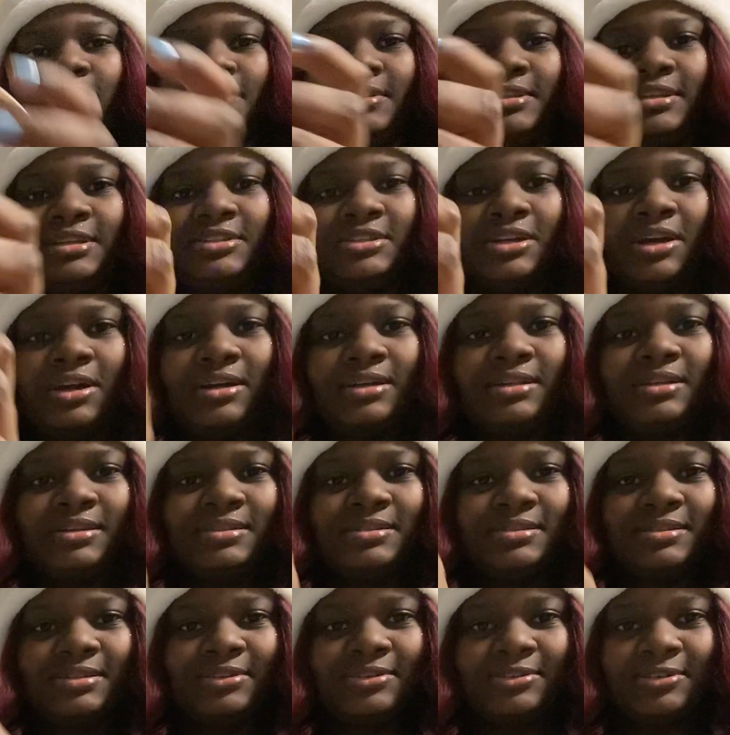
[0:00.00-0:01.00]
the chocolate
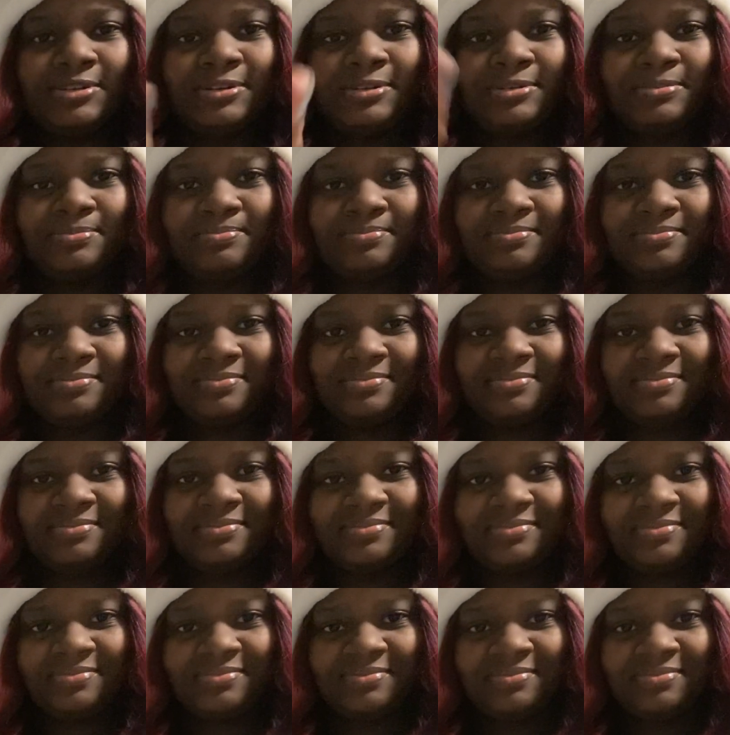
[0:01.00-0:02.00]
syrup.
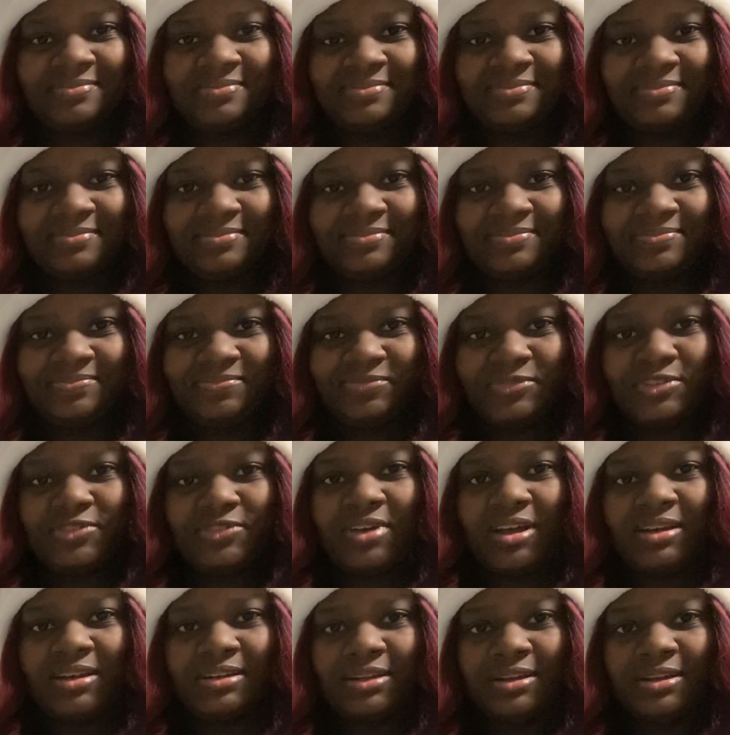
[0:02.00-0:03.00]
If
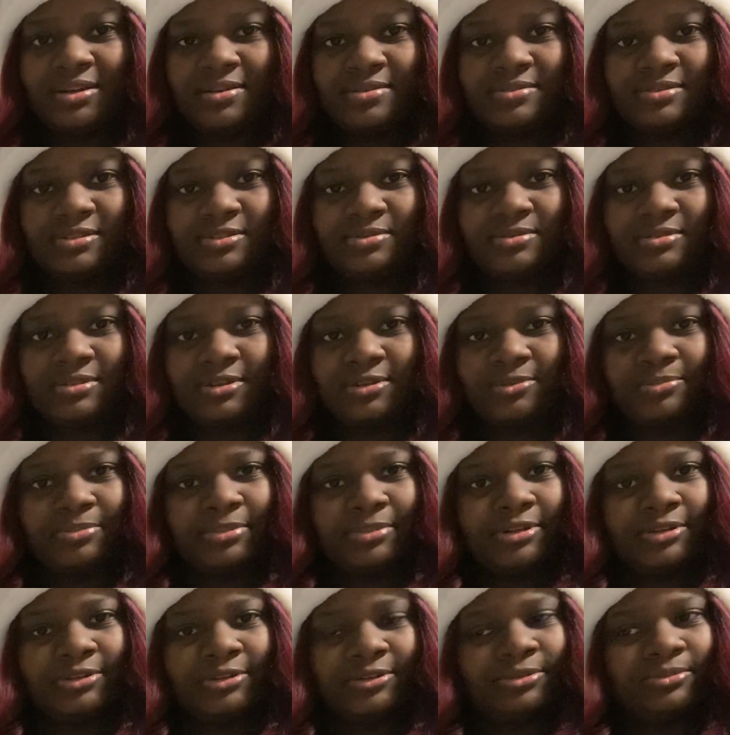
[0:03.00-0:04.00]
I had nails, this would sound
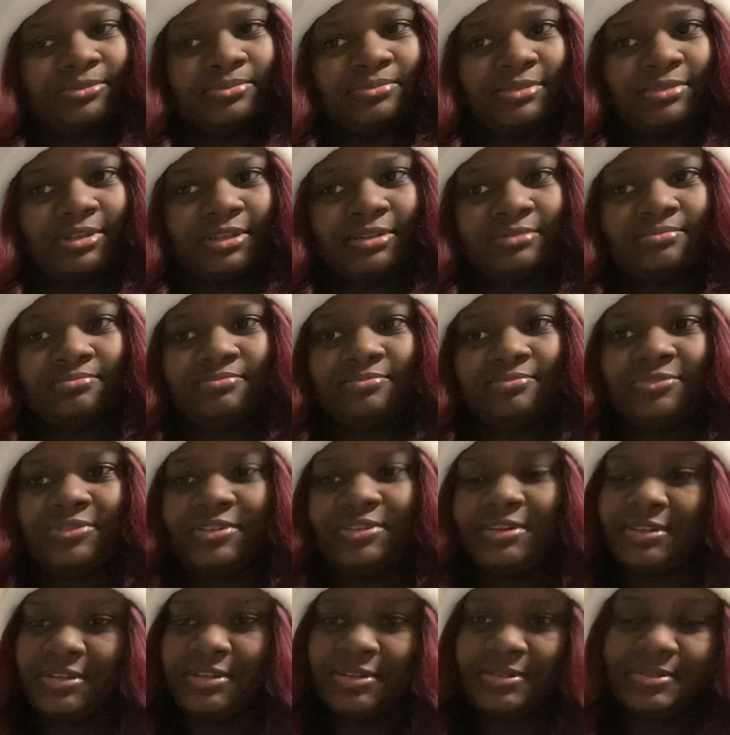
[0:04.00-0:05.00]
better, like
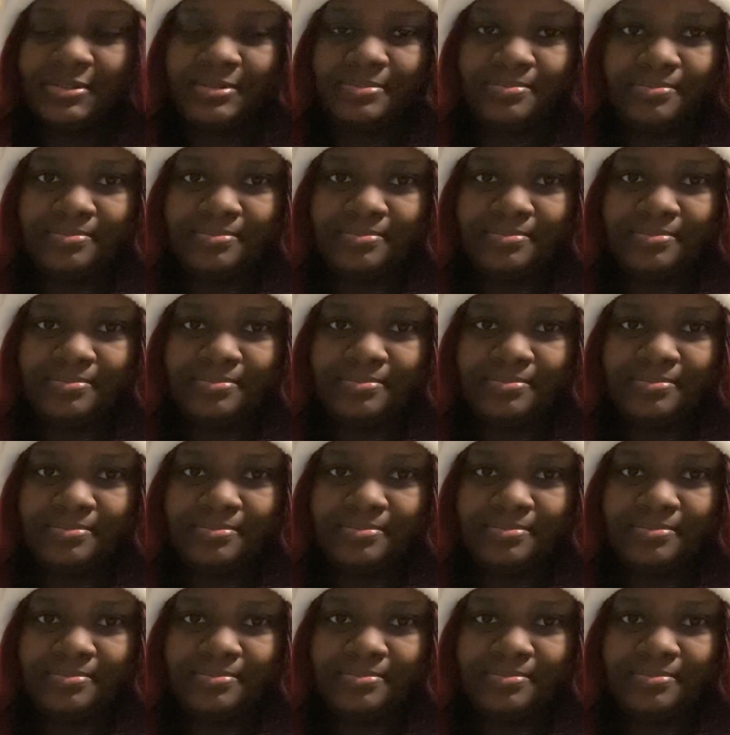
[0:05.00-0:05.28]
fake nails.